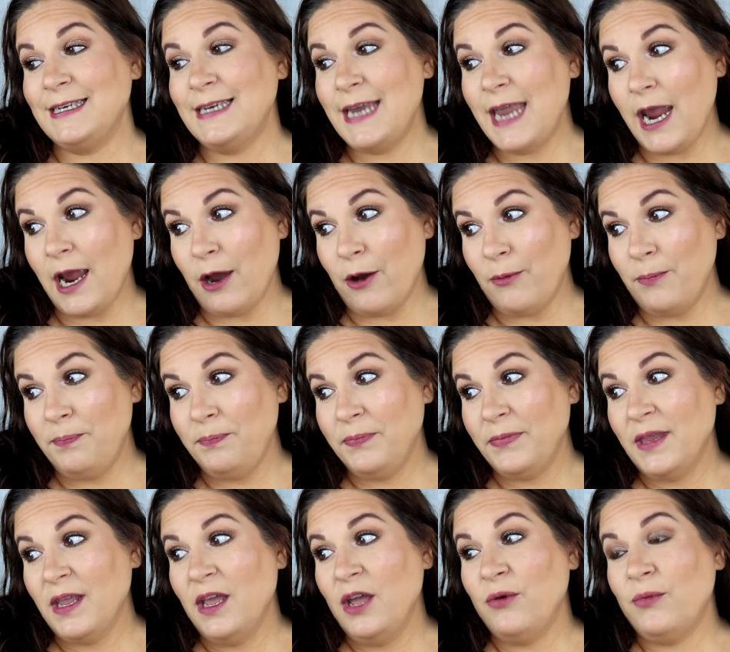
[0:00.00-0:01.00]
Now,
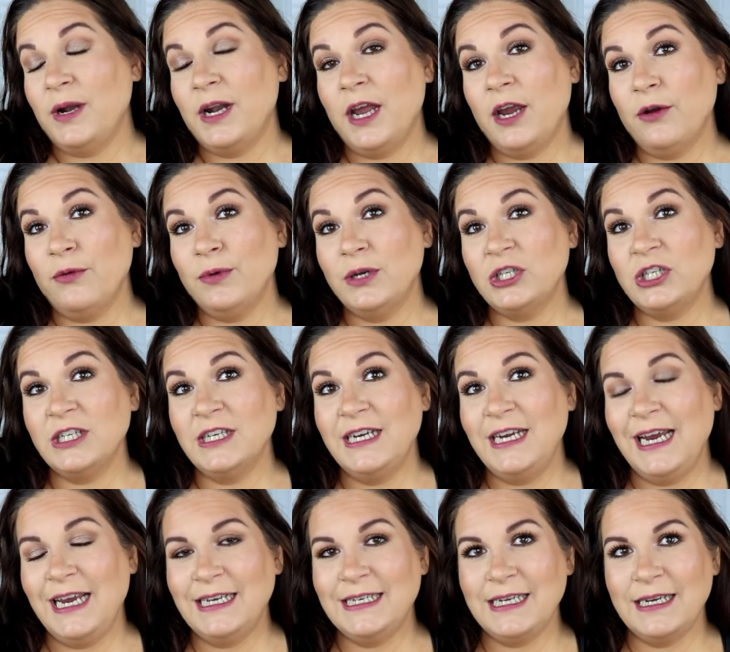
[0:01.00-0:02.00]
when I
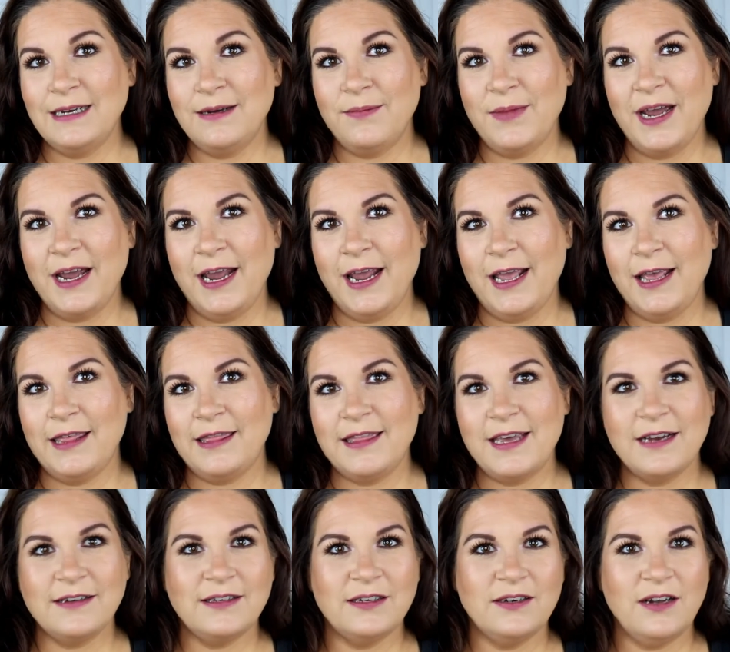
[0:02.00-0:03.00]
originally did my
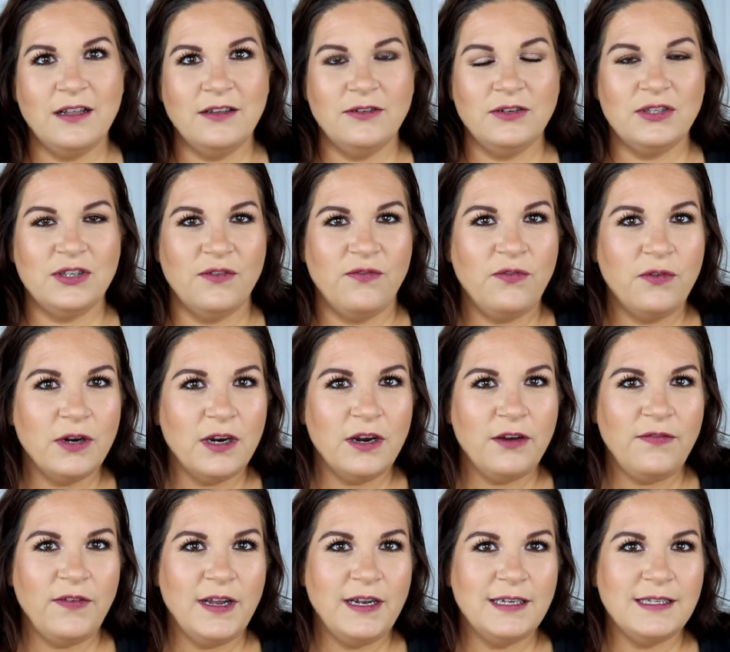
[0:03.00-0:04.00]
$1,000
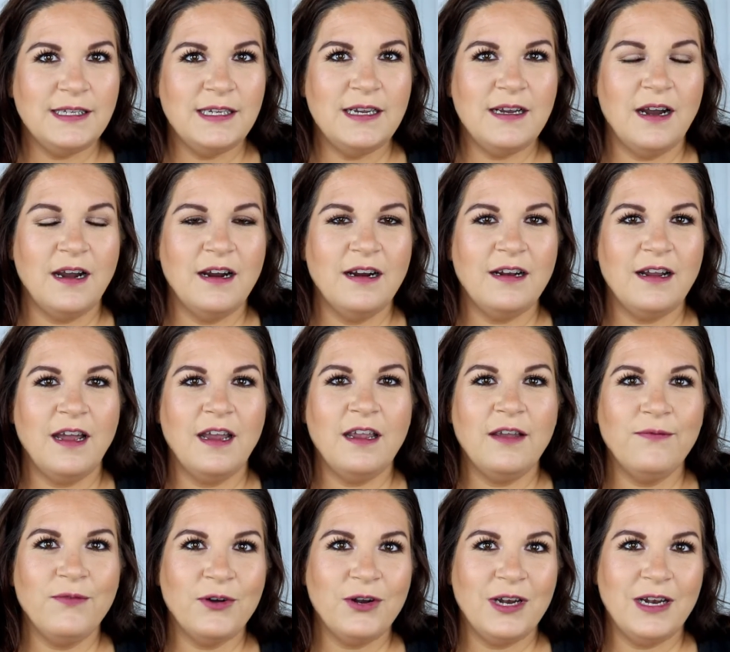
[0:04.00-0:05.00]
Sephora fantasy cart, I
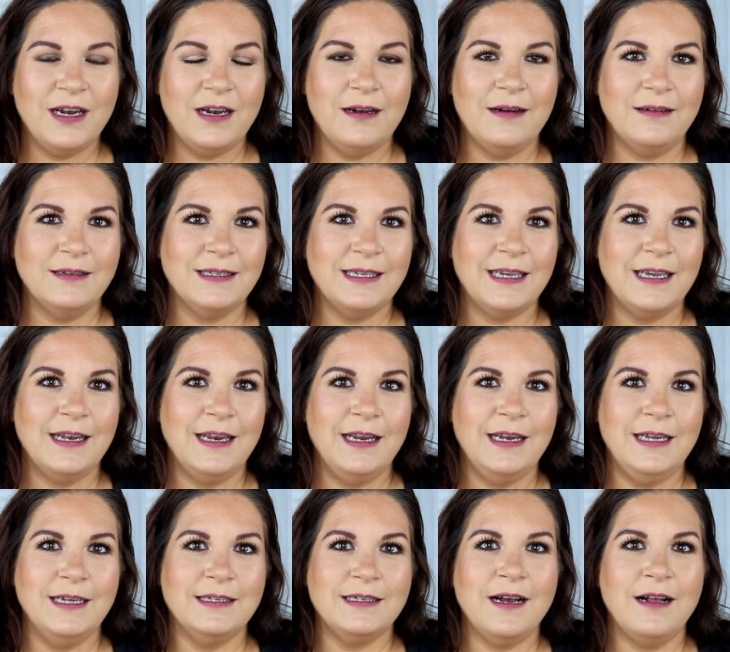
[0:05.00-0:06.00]
converted it all to
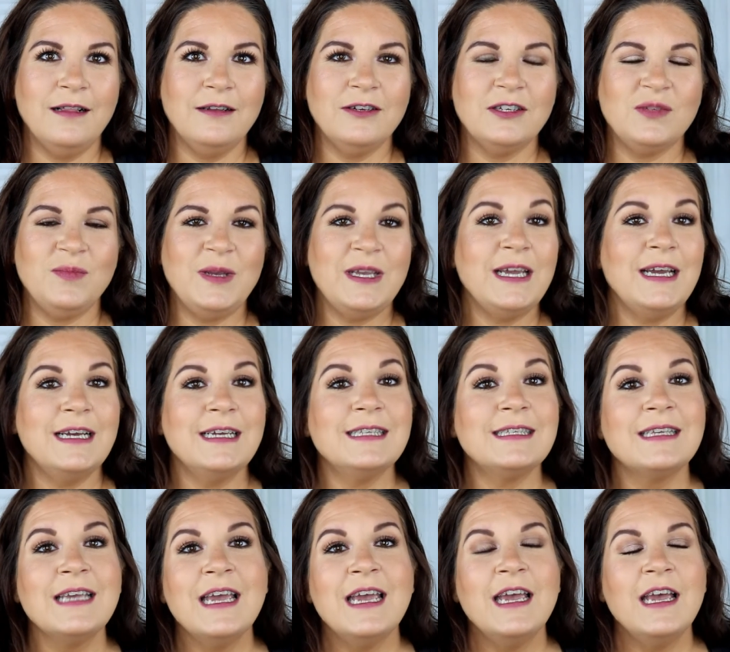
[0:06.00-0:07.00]
Canadian dollars
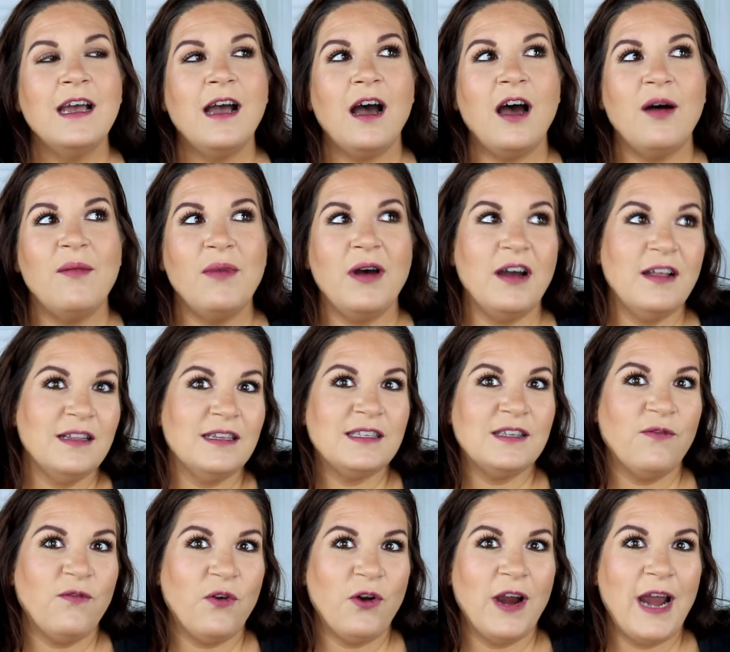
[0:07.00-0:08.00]
because on the
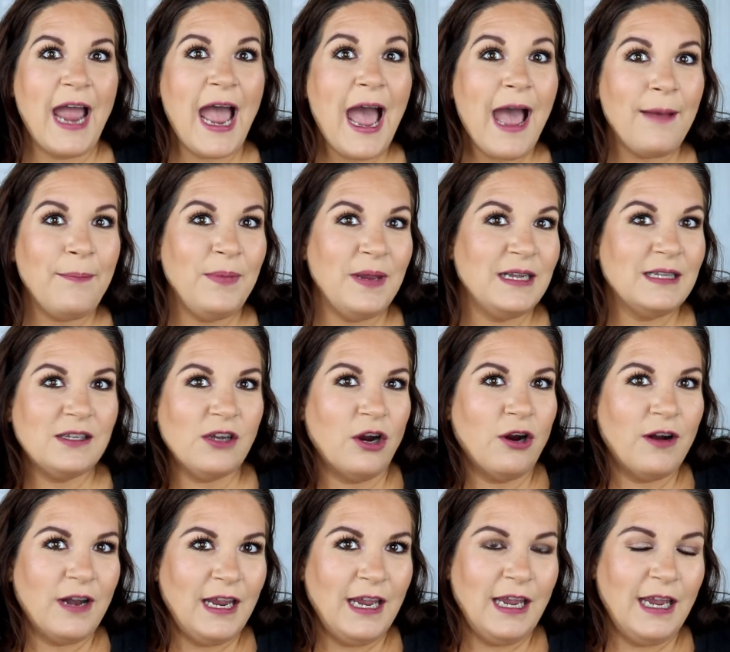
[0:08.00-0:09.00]
Sephora app, it's
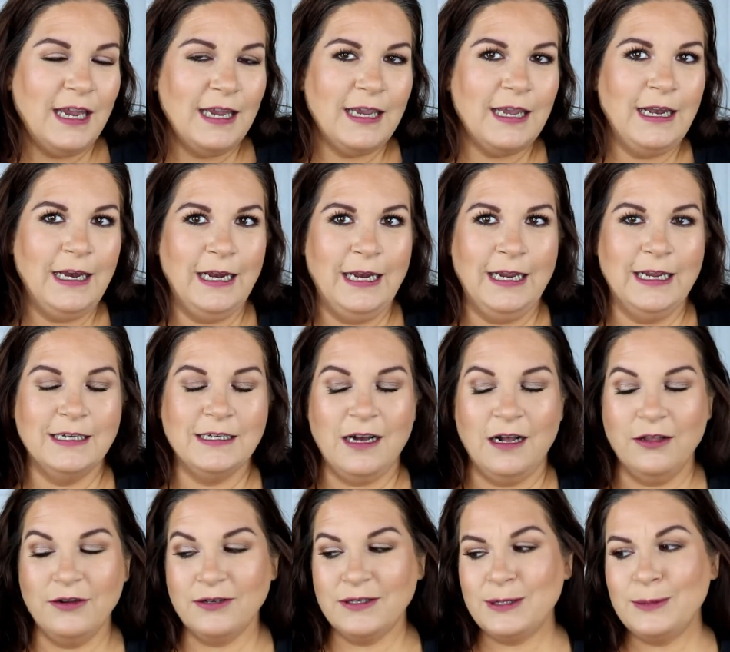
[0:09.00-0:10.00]
already in Canadian
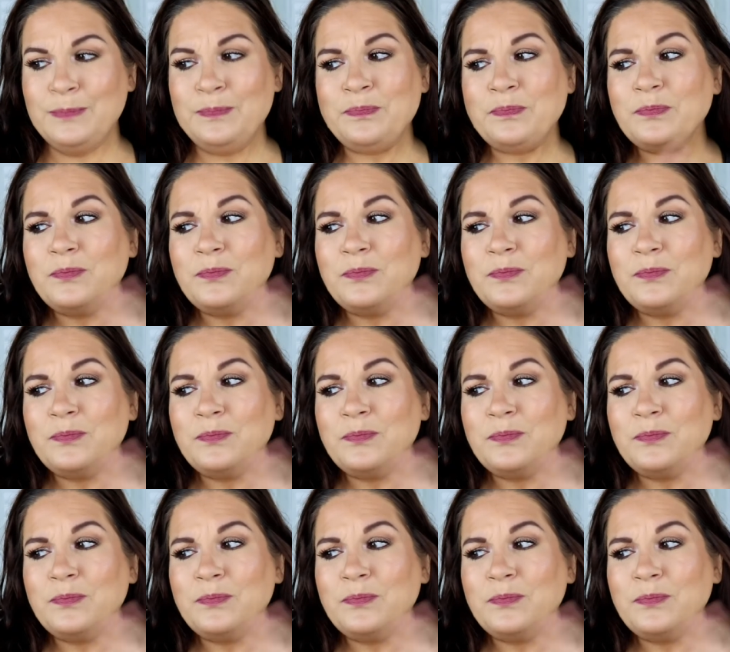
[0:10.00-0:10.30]
dollars.